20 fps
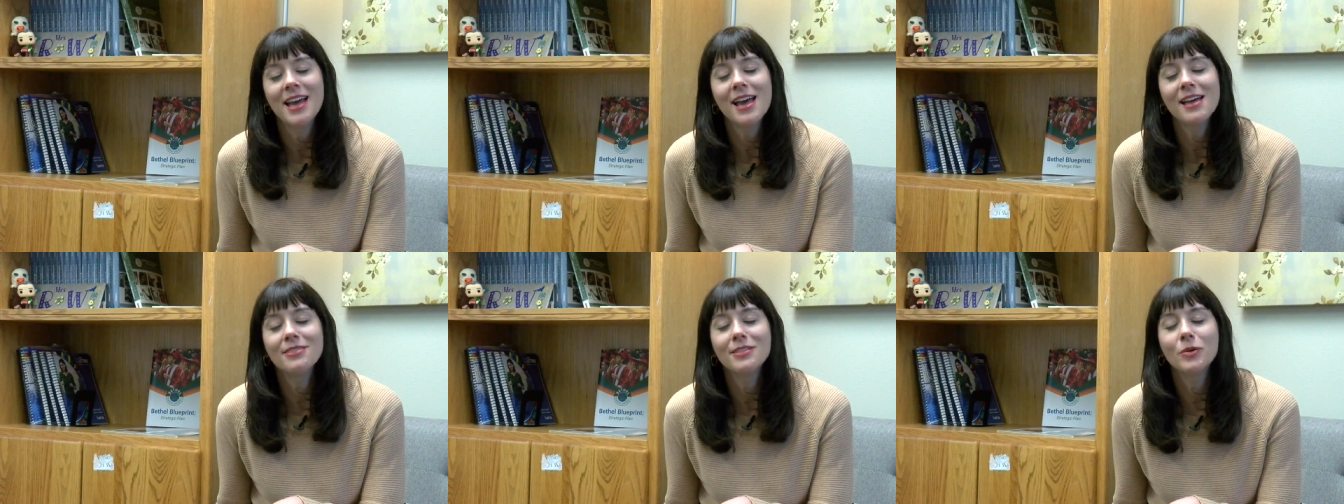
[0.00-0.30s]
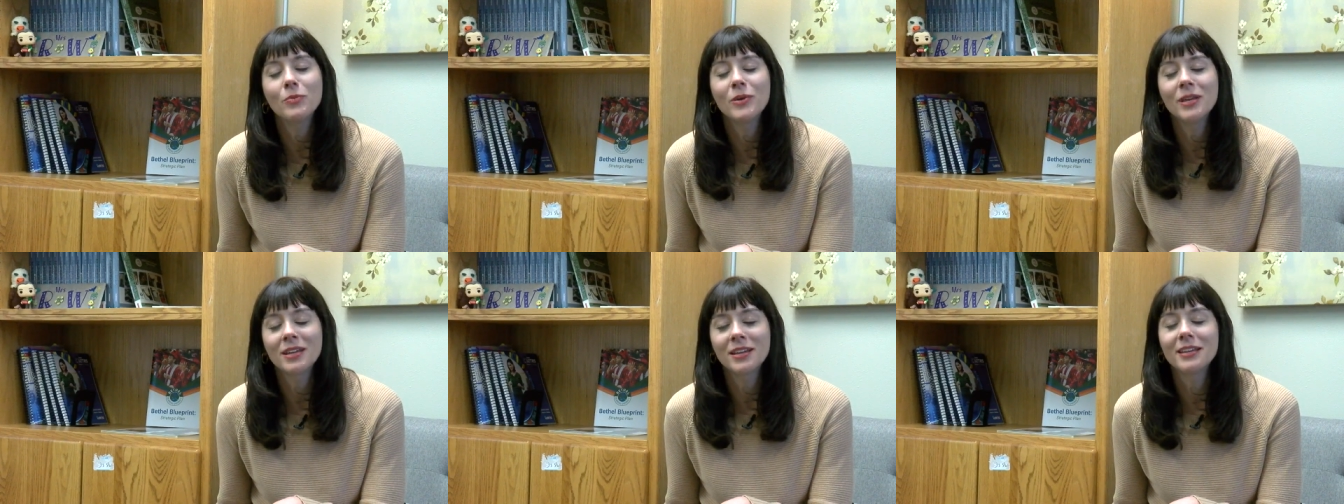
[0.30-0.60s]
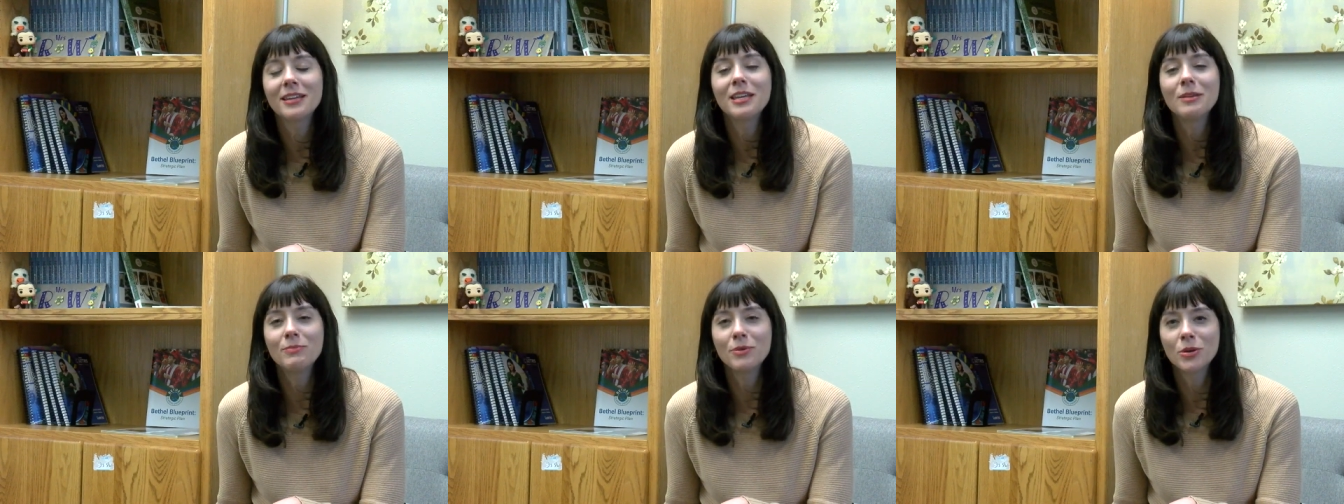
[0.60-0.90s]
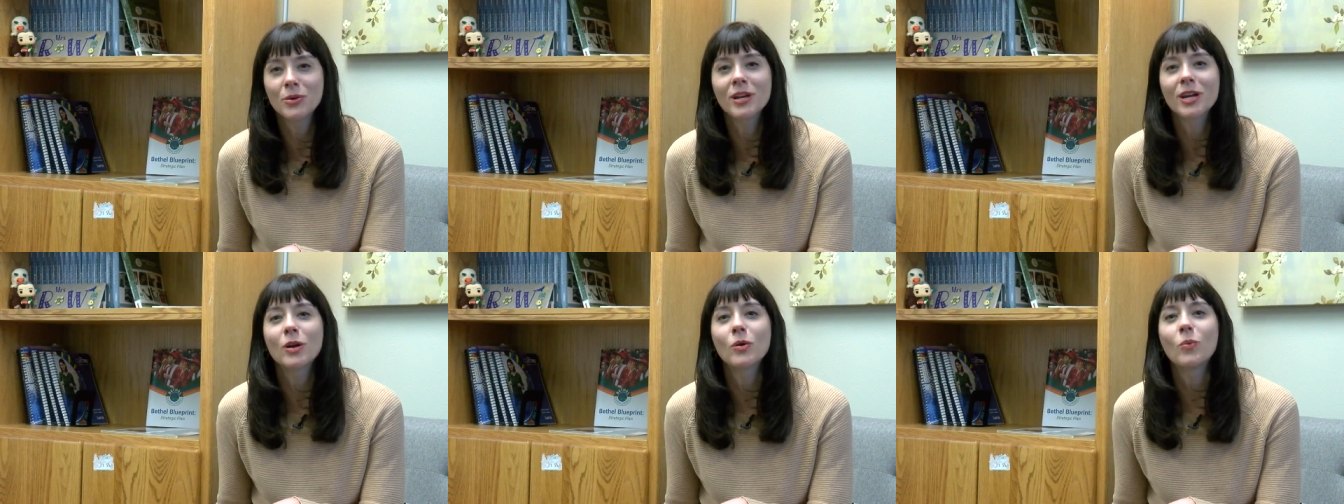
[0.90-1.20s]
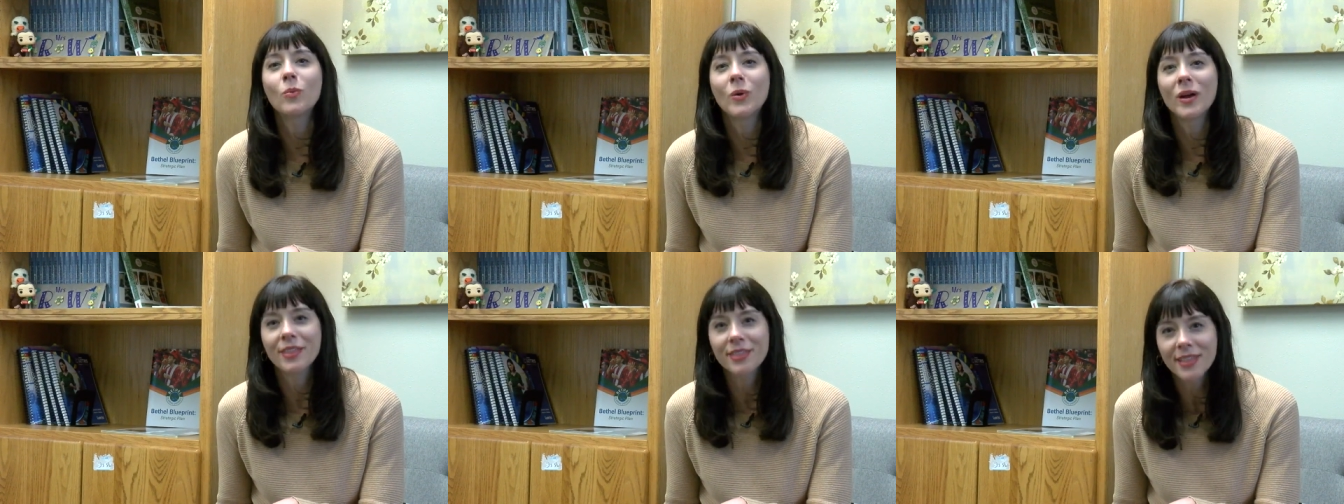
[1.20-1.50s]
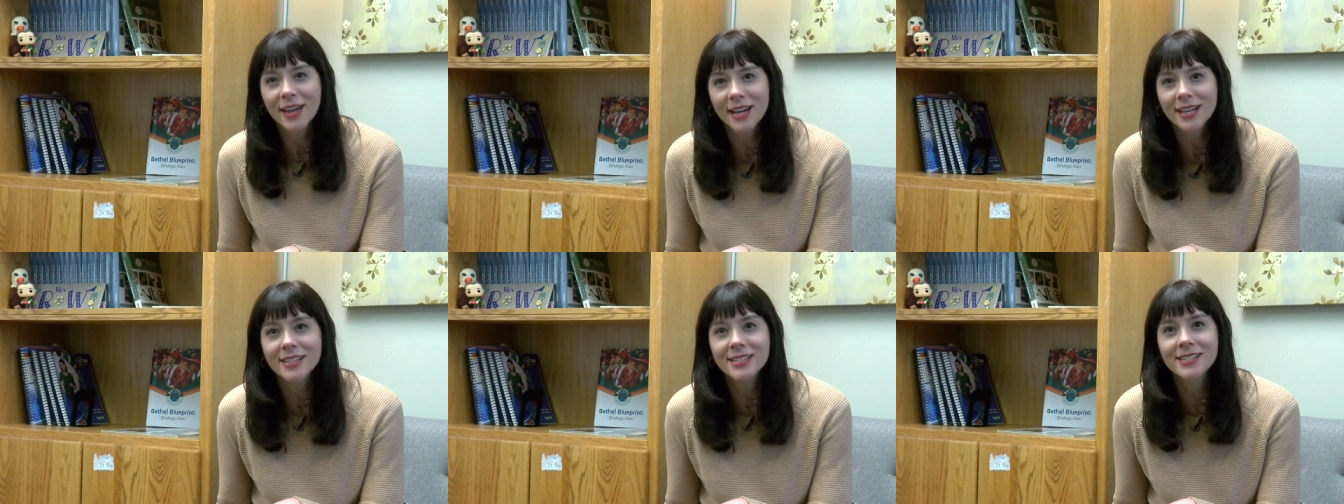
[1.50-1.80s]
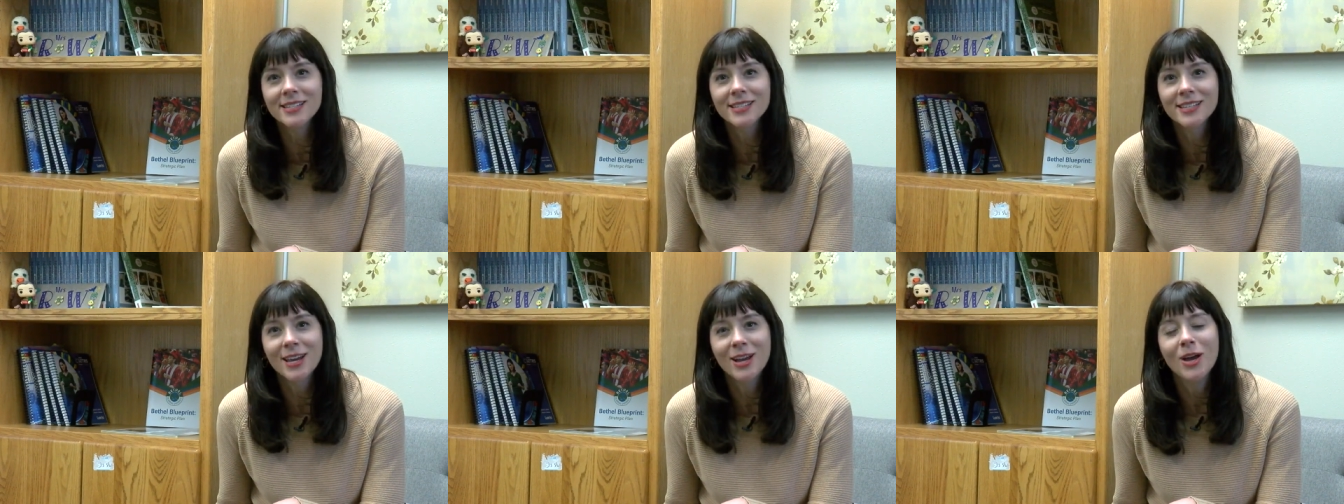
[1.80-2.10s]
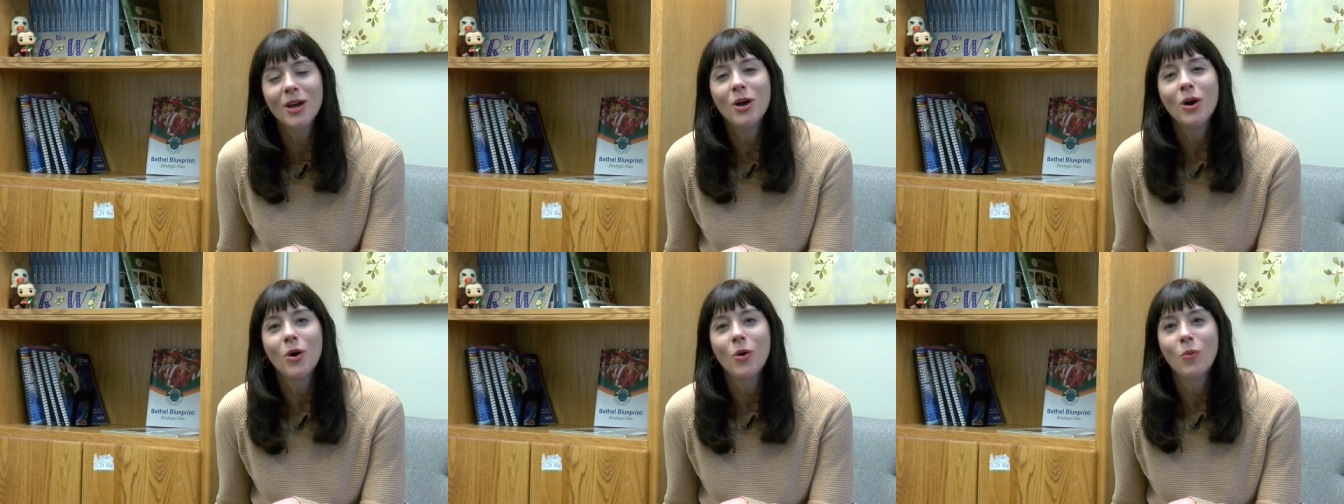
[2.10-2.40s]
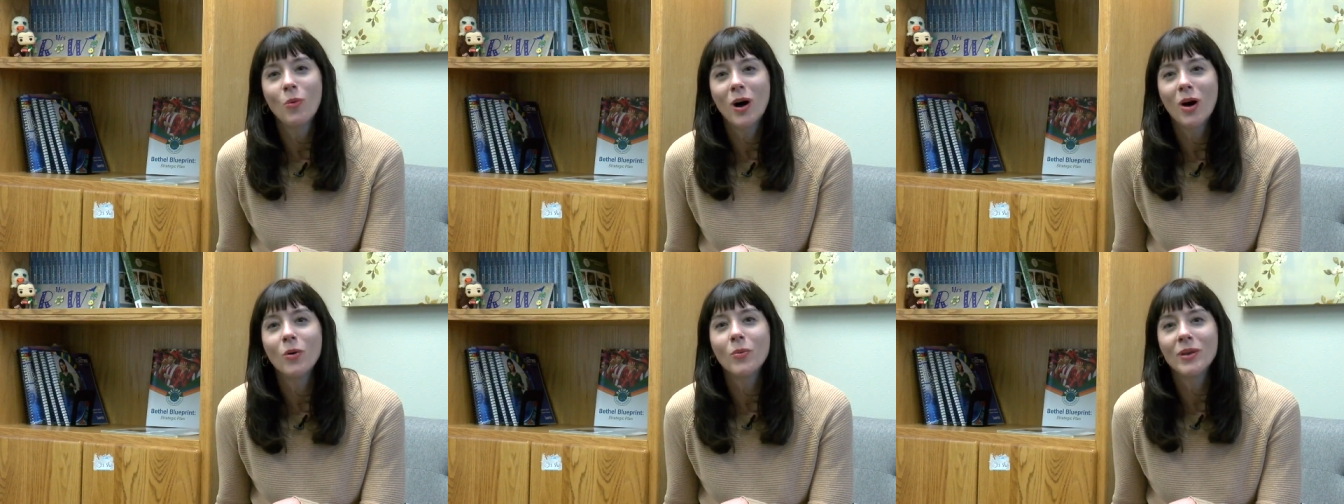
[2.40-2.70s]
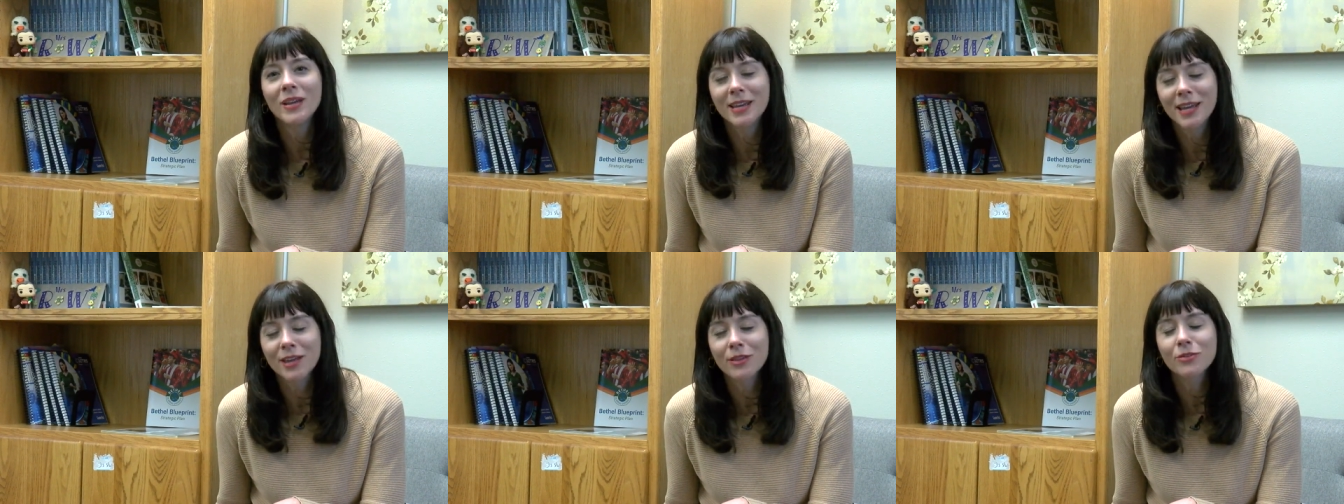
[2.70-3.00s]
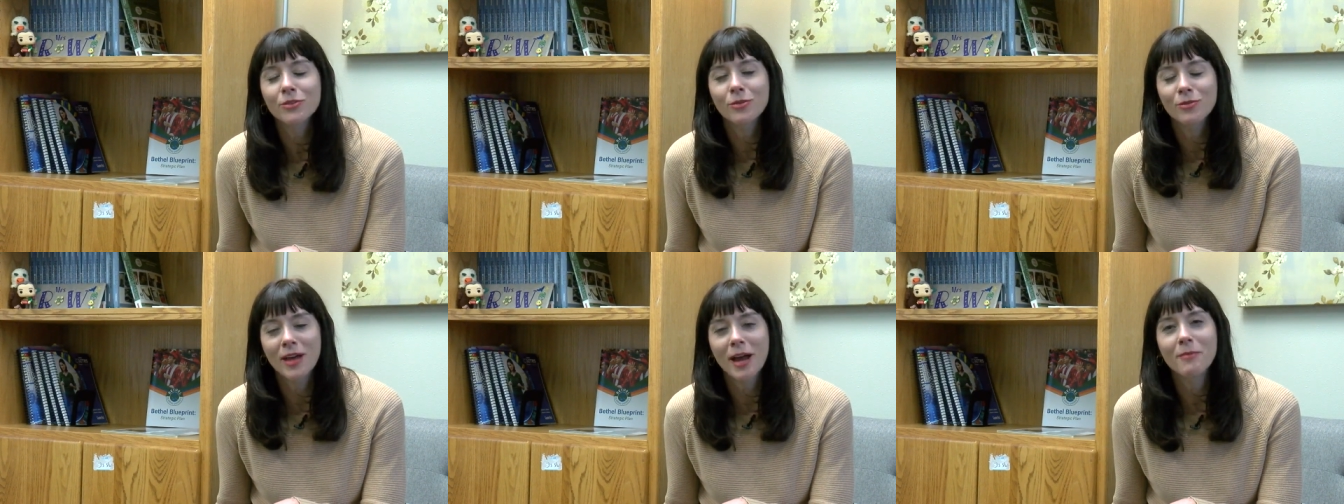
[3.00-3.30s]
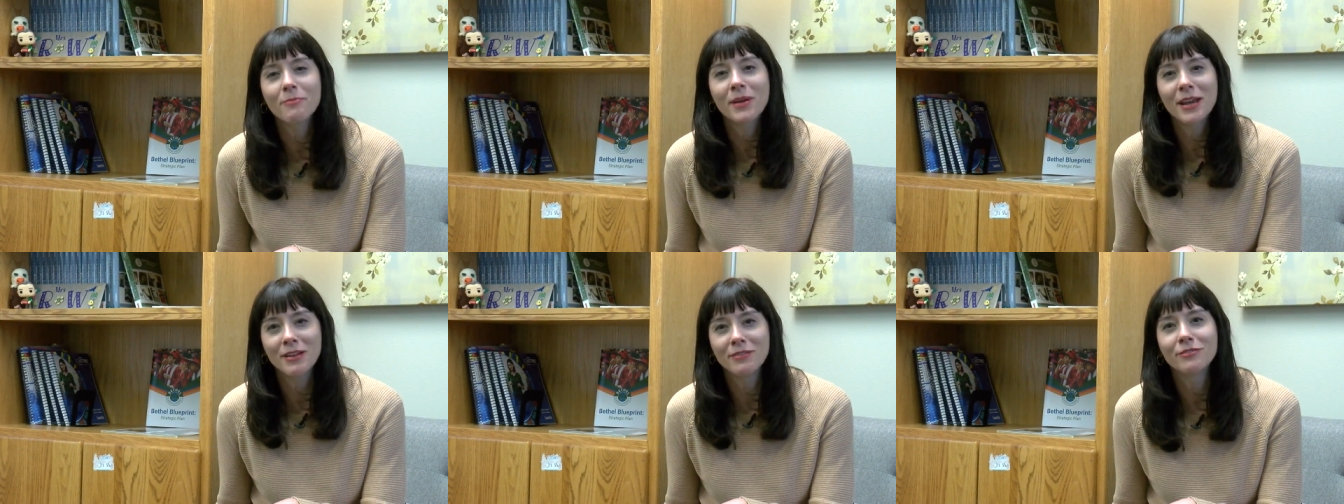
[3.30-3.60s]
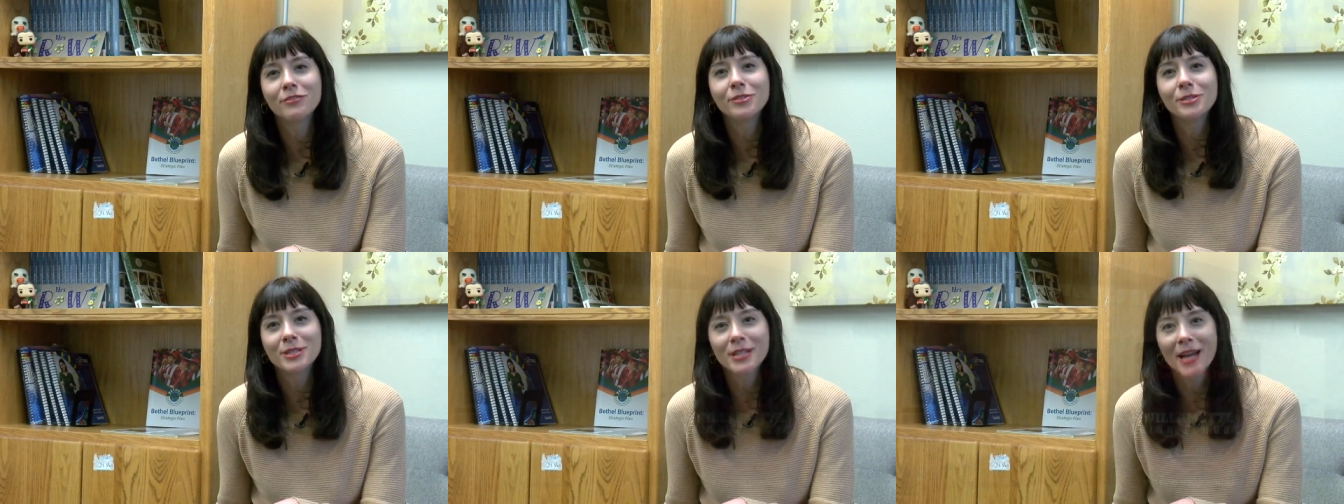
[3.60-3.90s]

And that we can keep you here with us while we get through that painful